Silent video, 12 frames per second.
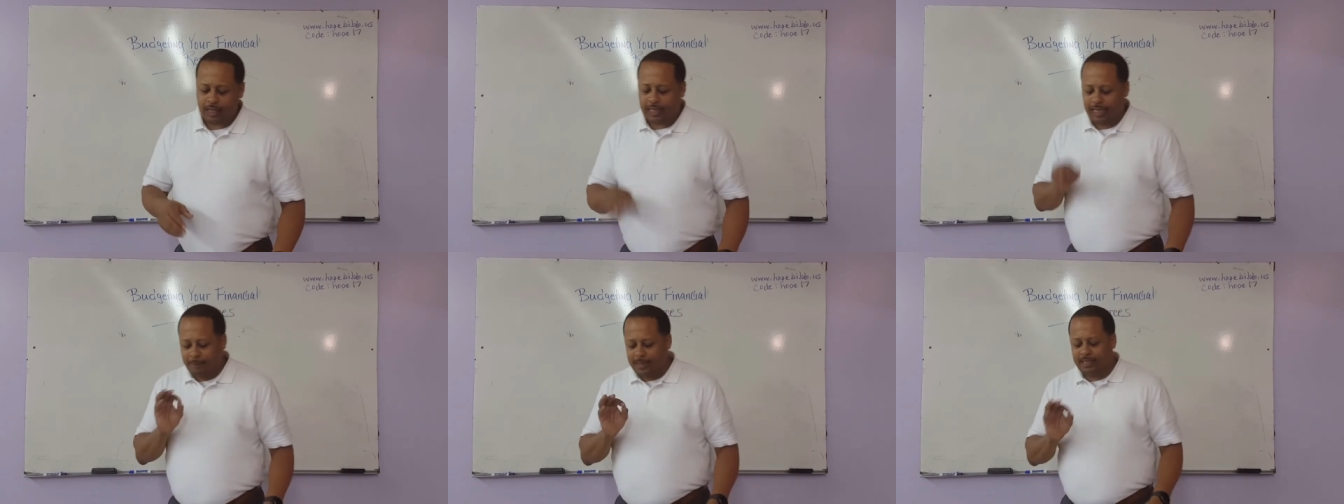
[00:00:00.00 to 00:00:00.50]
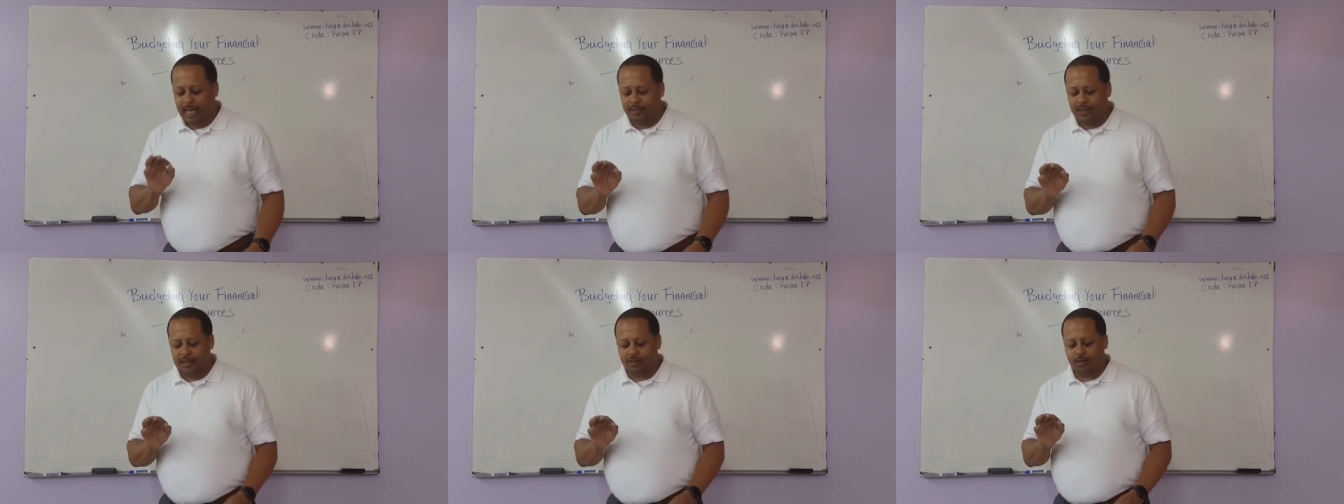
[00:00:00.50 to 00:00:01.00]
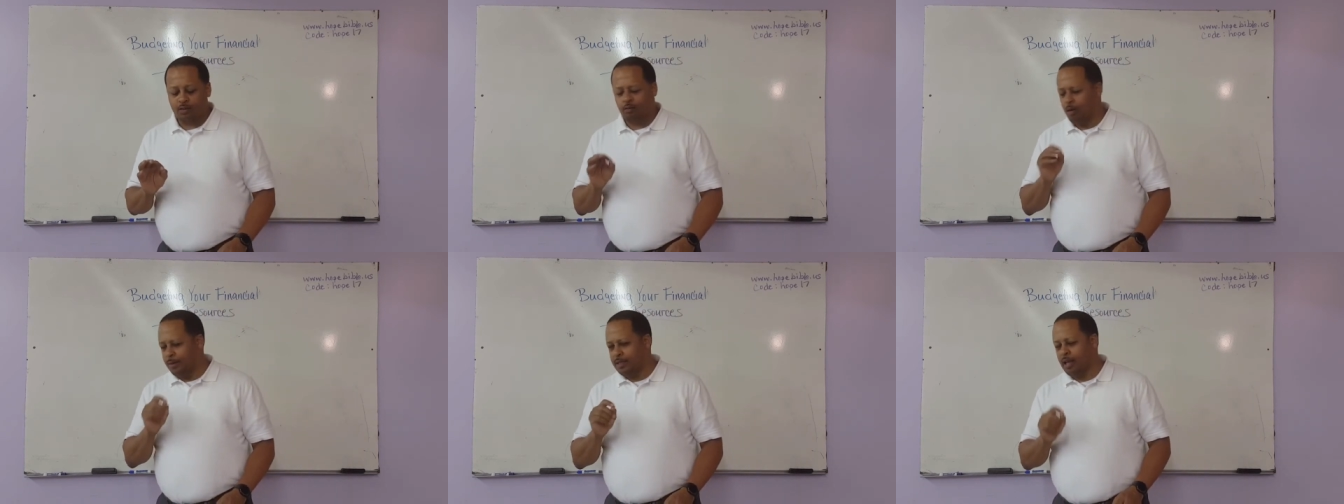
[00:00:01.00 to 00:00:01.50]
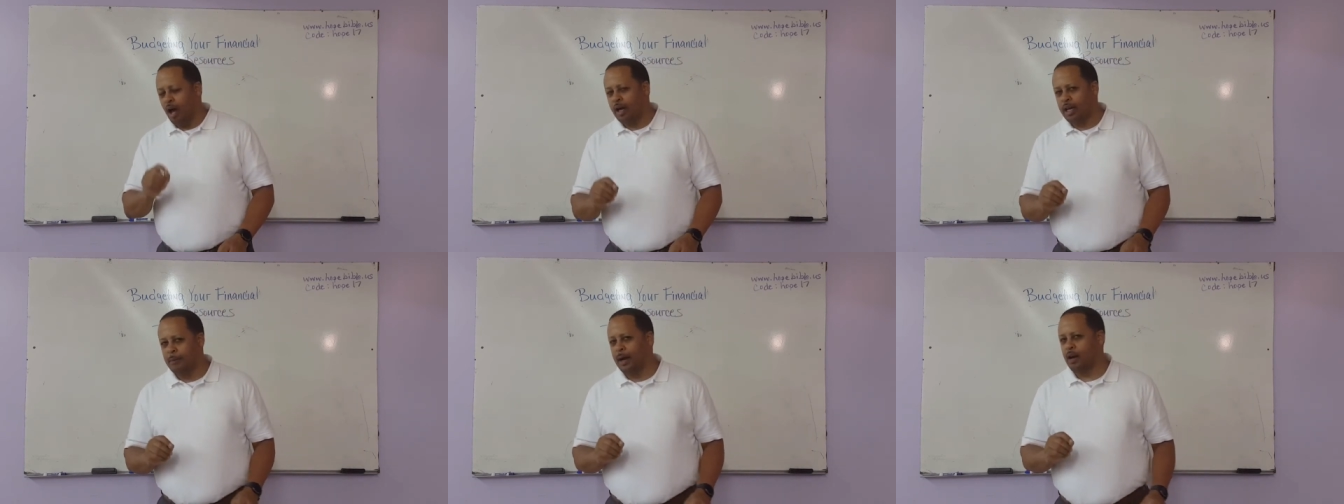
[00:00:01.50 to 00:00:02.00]
let me say this. When we're
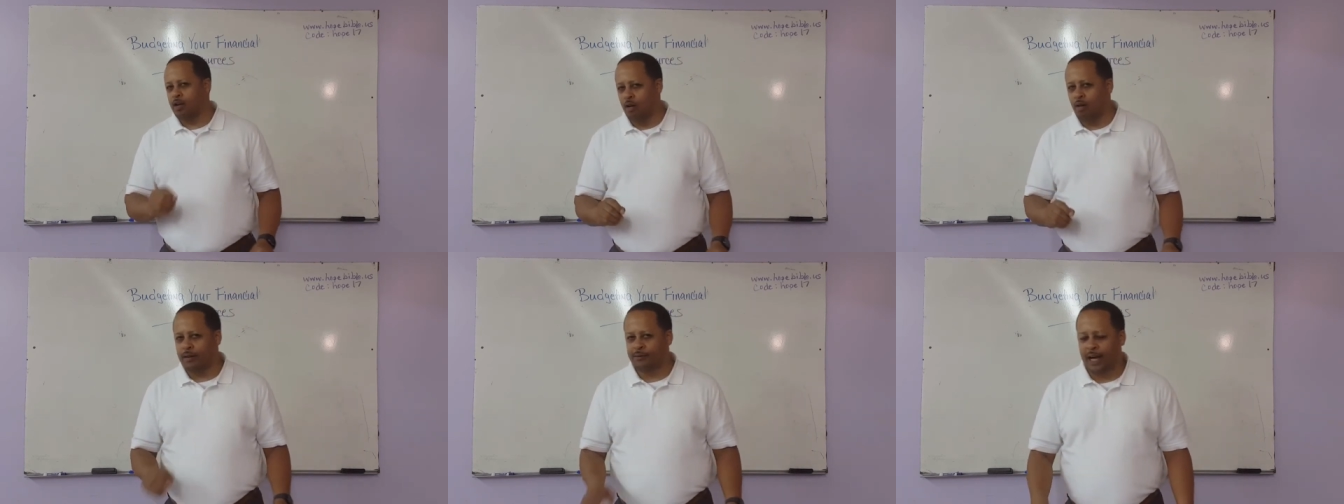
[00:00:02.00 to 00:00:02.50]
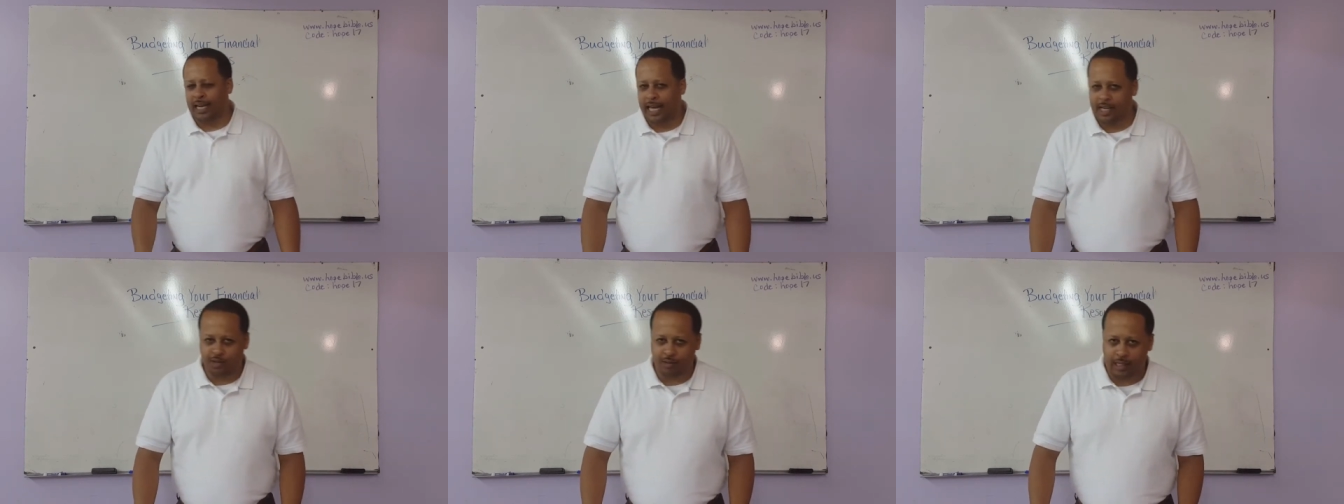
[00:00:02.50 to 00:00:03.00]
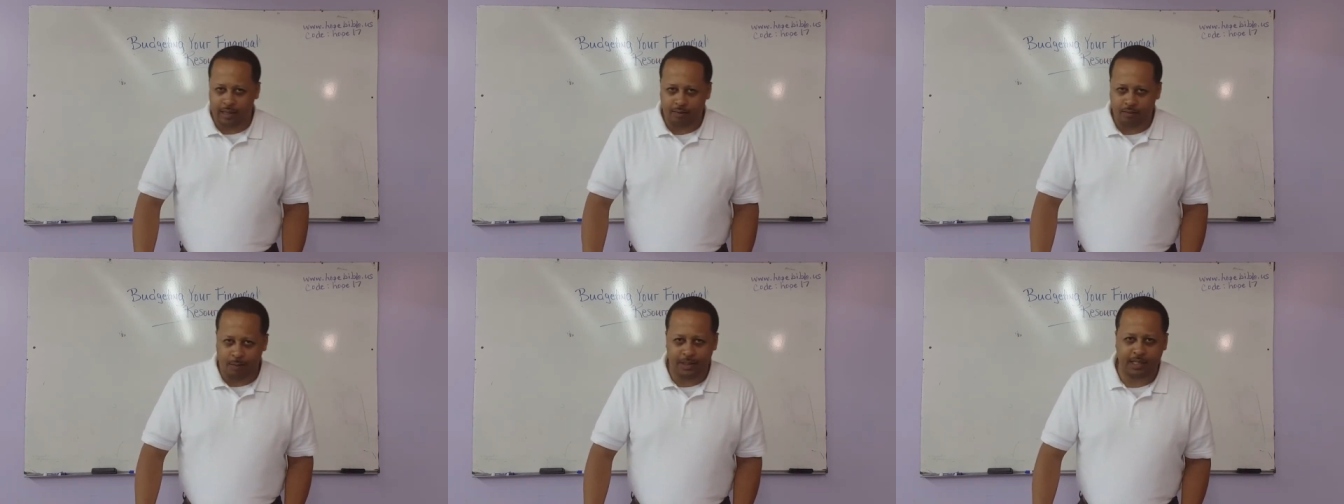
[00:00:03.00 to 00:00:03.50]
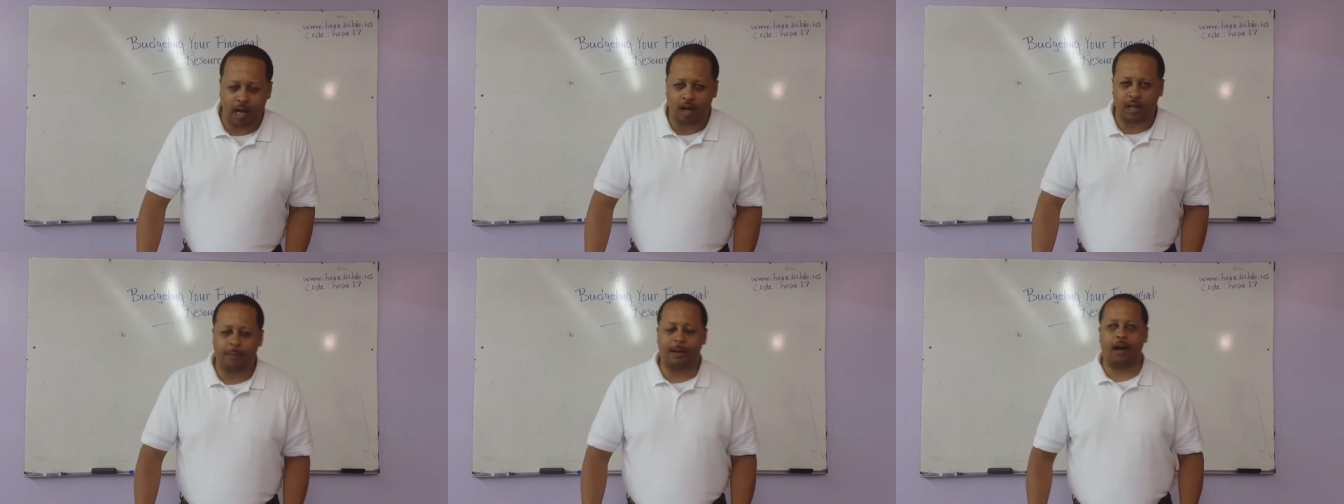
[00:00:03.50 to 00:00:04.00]
talking about growing financially, when we're
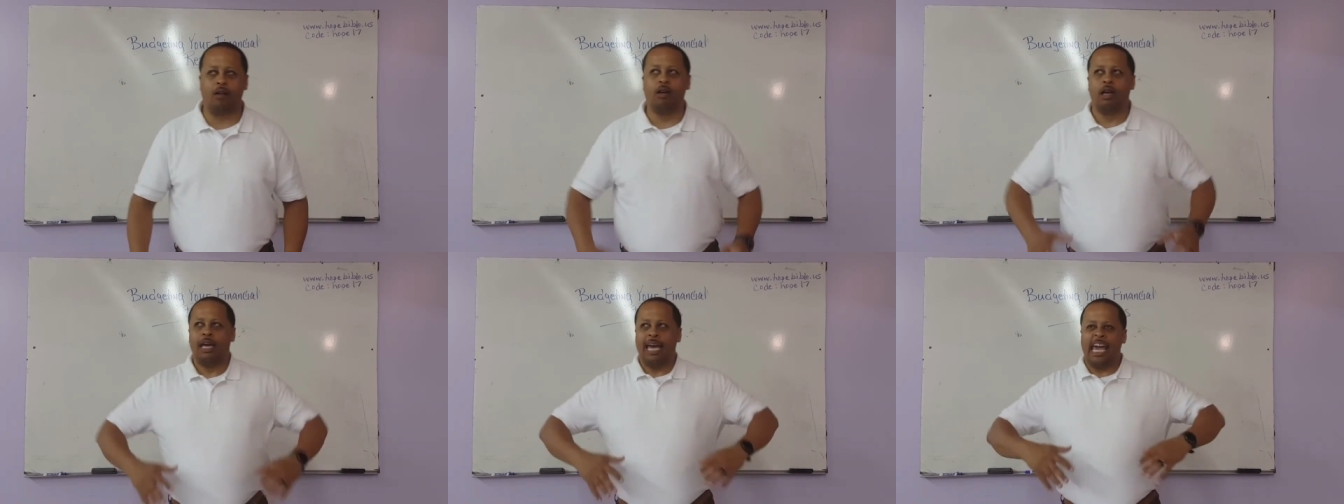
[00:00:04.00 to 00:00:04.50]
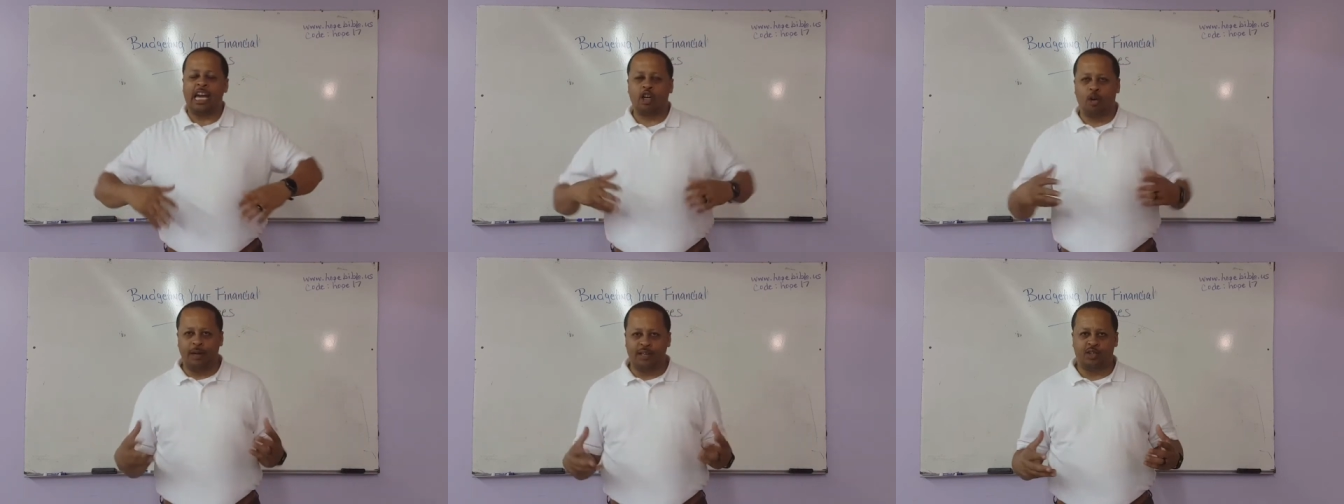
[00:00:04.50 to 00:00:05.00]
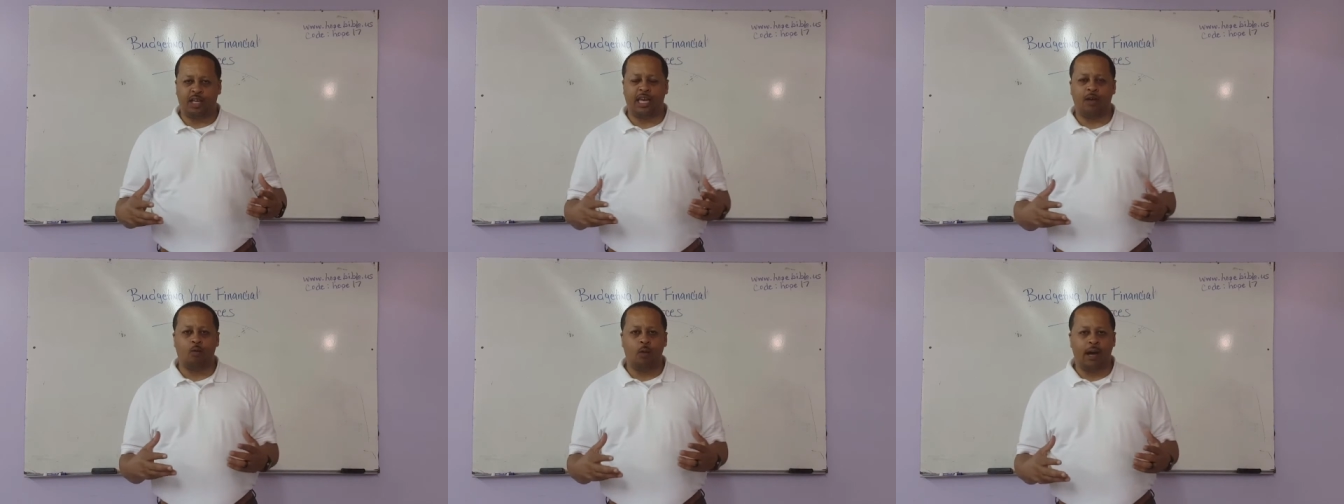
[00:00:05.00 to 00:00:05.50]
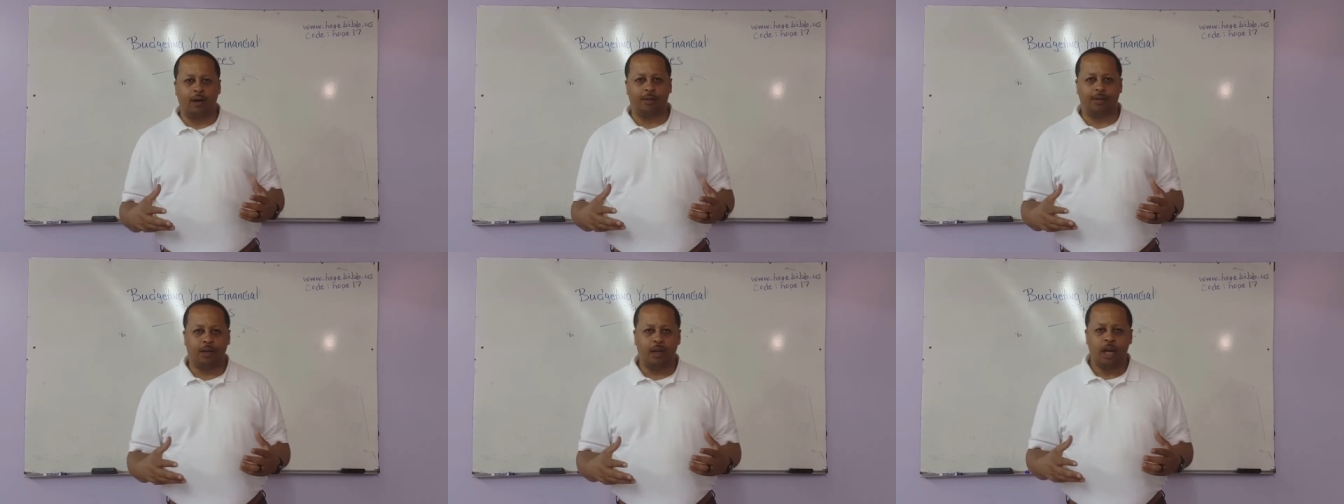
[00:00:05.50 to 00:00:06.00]
talking about increasing in wealth.